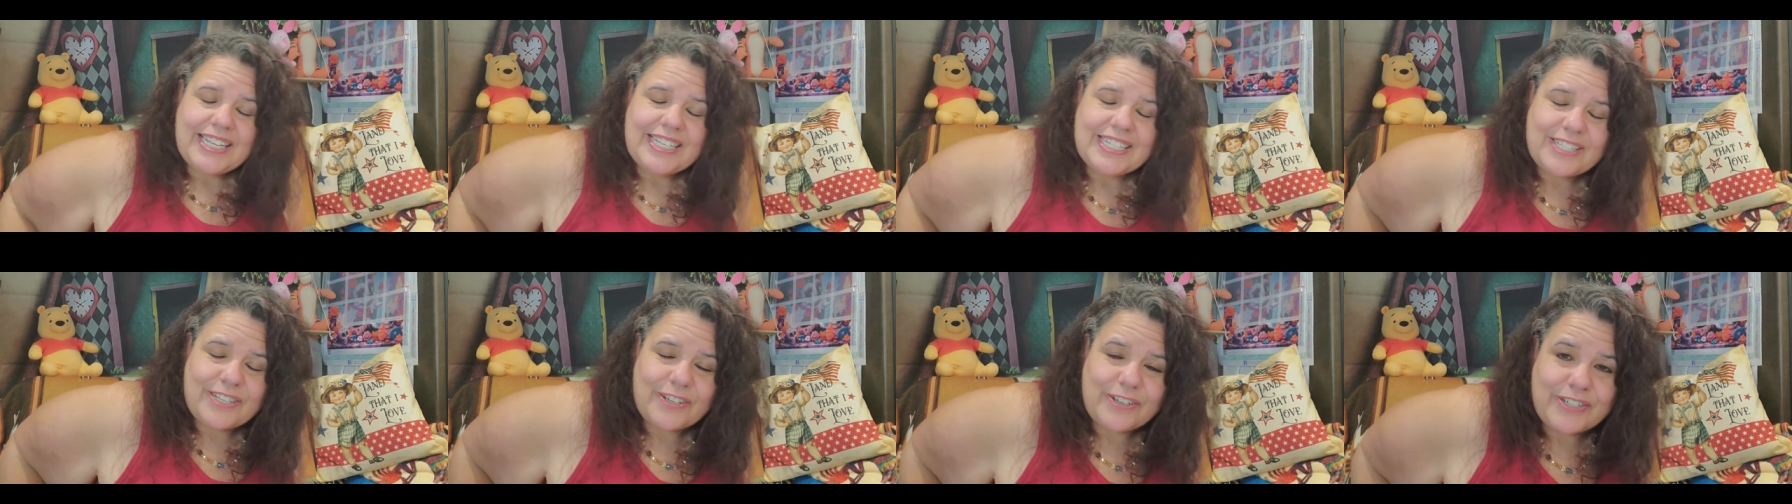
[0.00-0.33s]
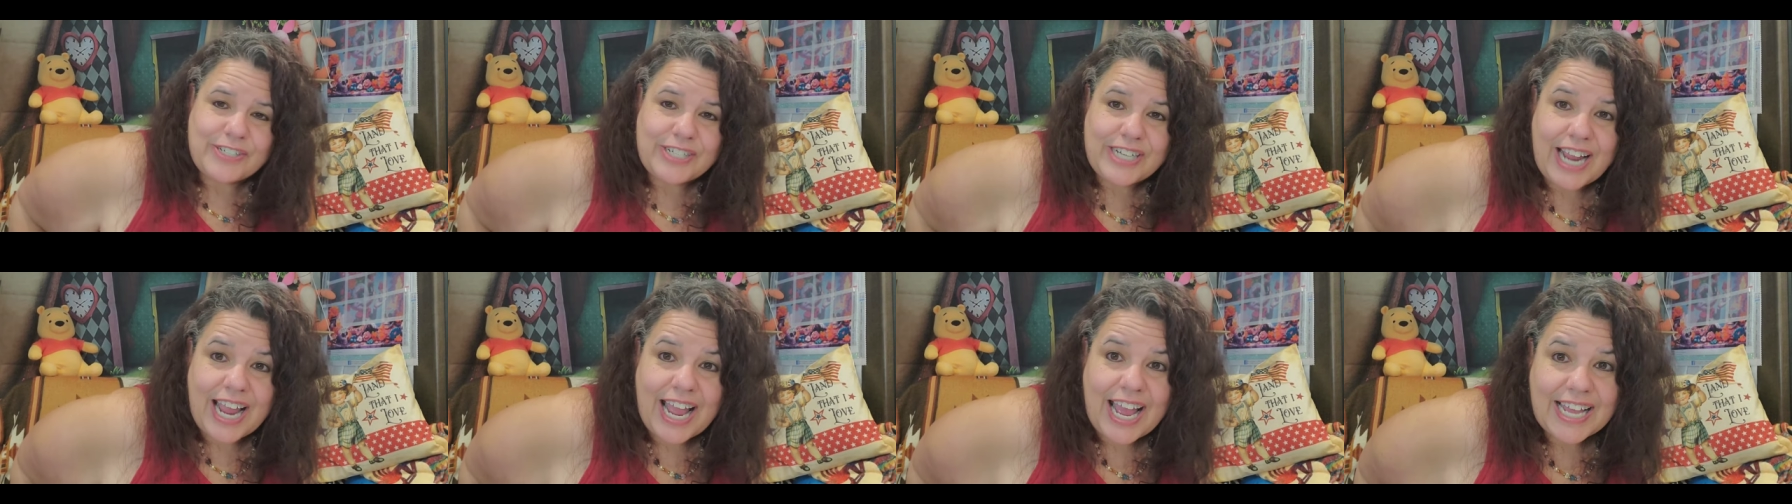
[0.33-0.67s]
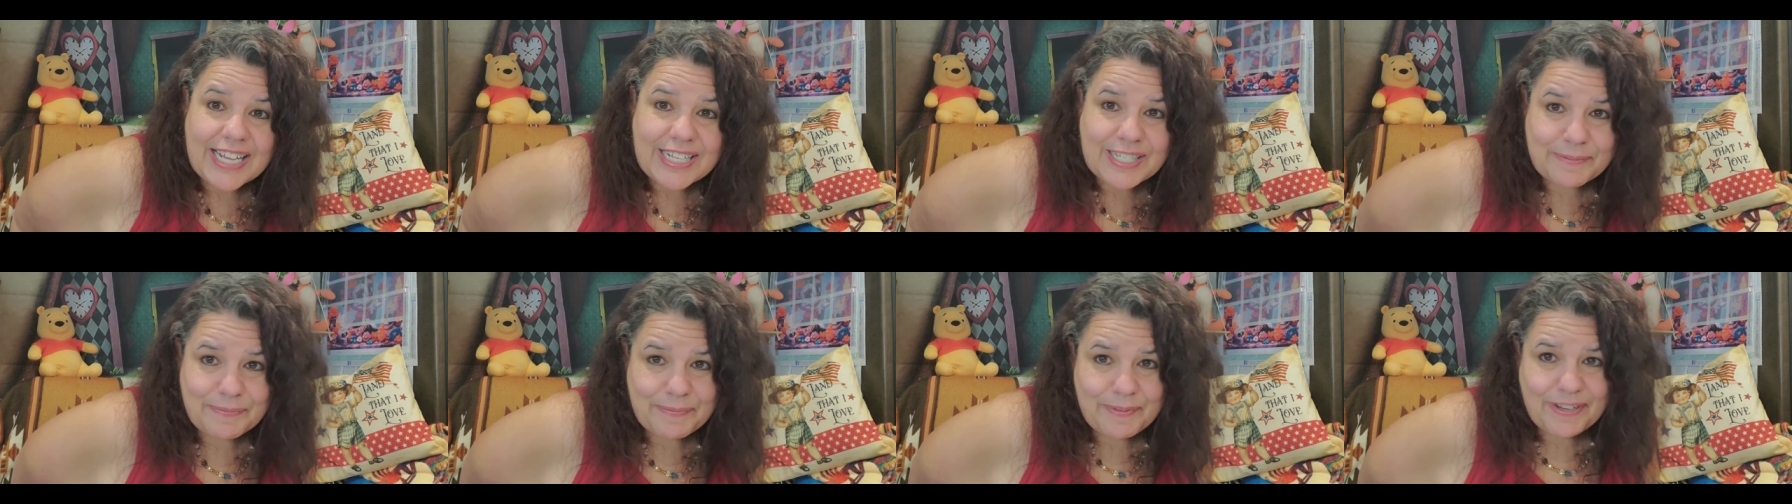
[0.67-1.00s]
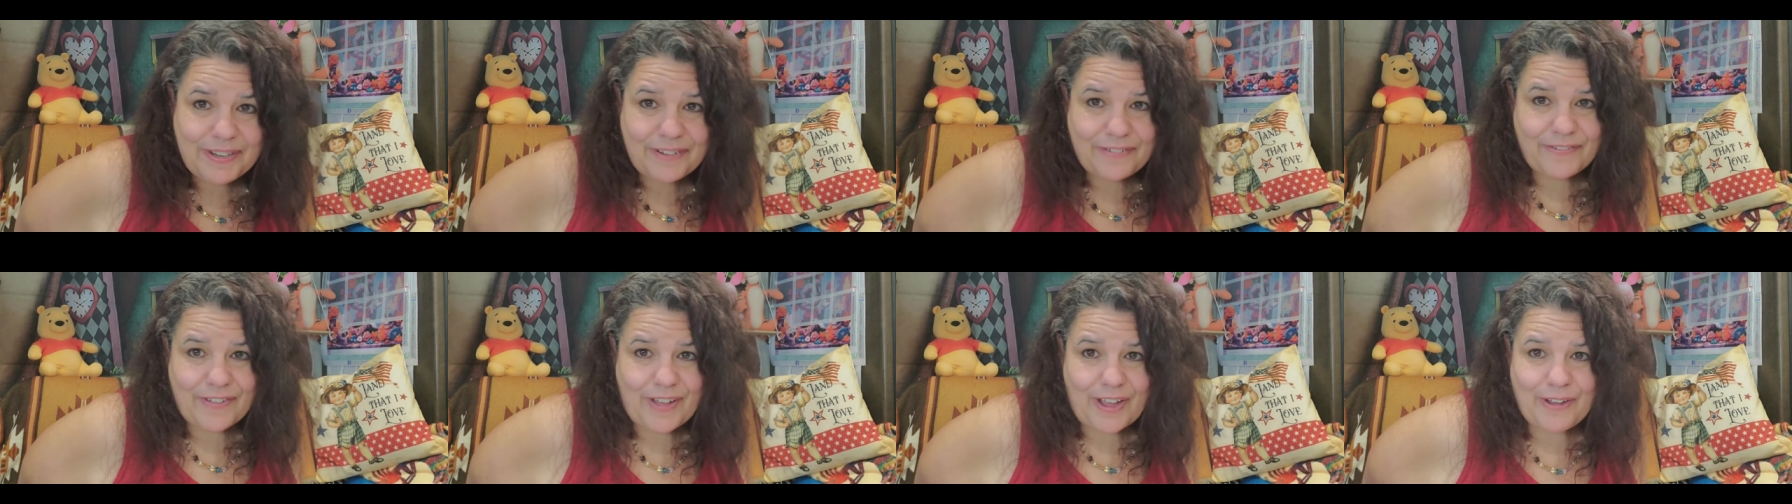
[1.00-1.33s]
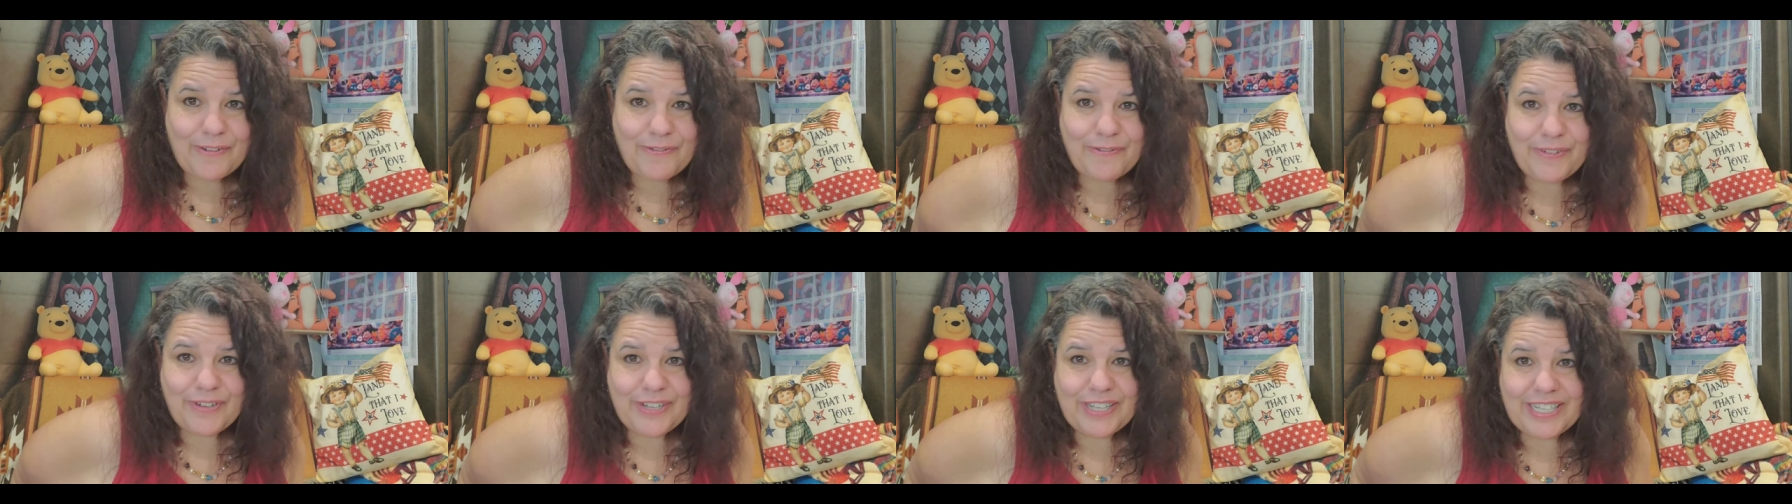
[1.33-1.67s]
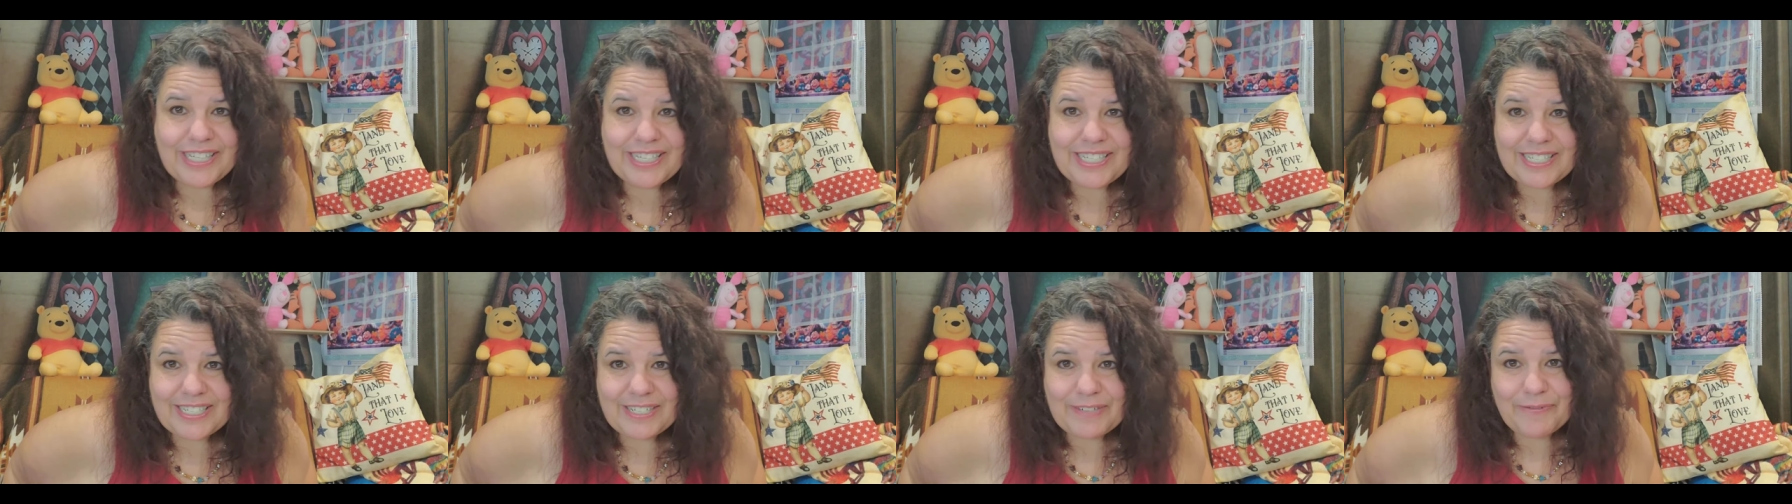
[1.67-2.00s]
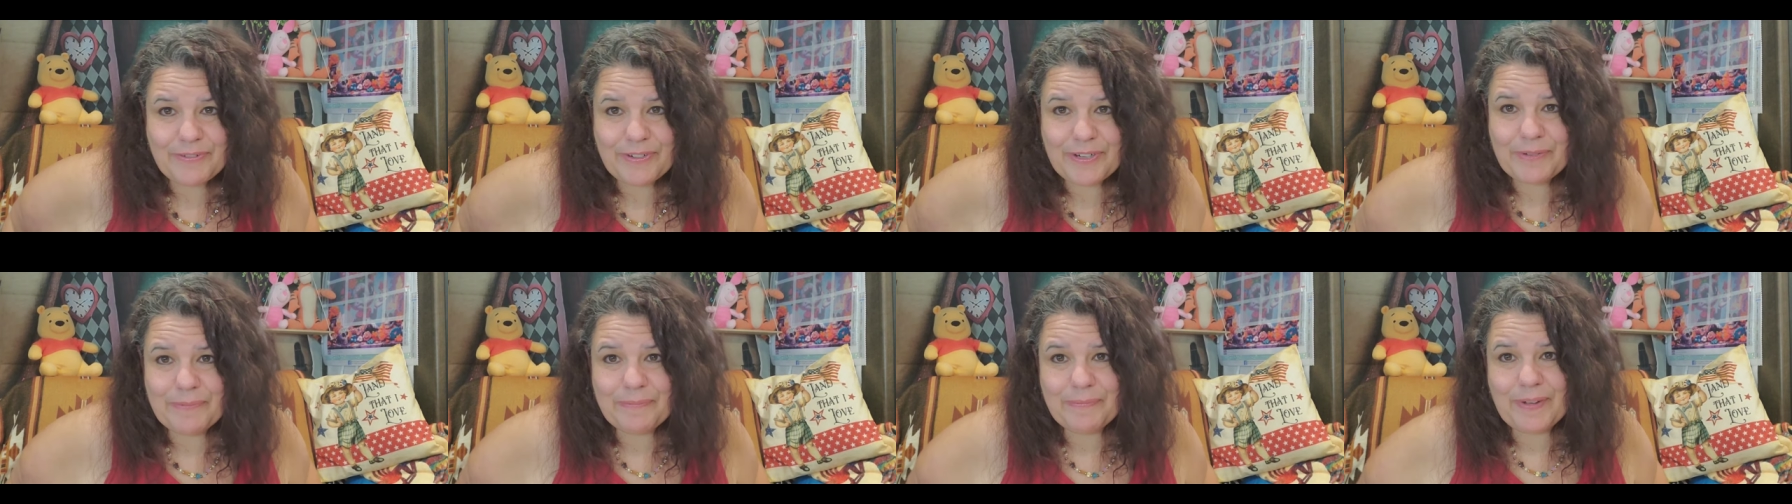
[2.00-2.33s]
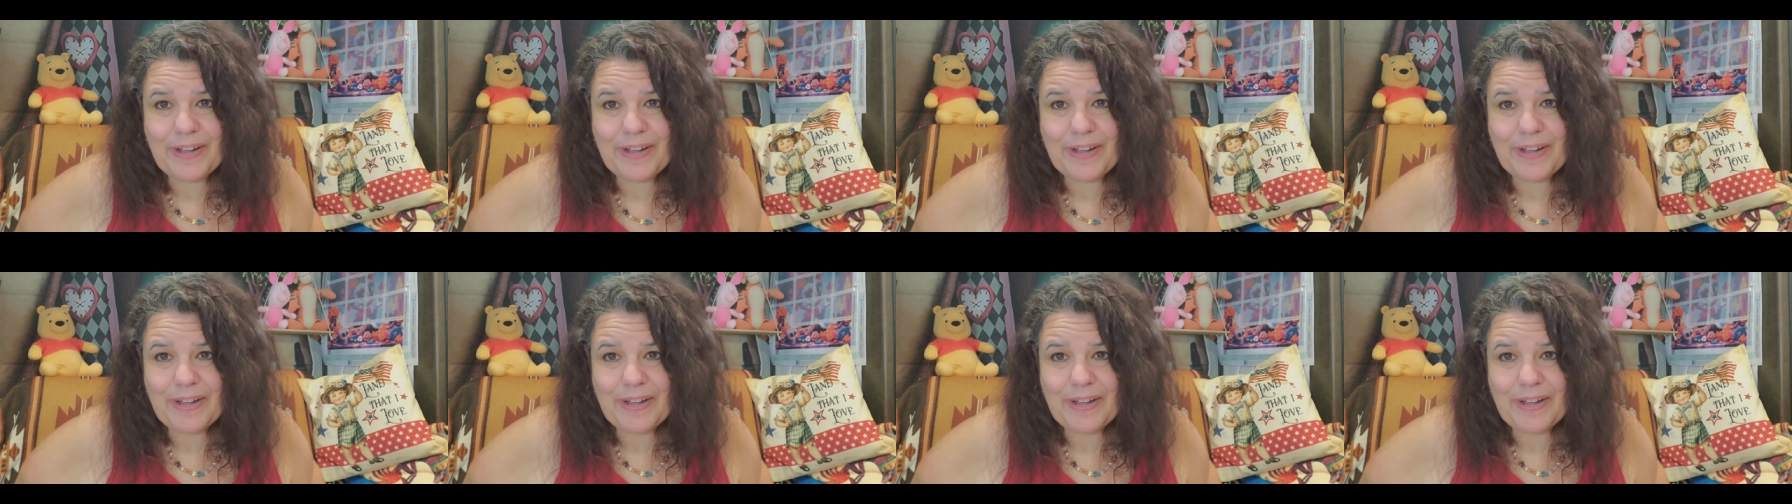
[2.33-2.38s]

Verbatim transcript: So she asked me if I wouldn't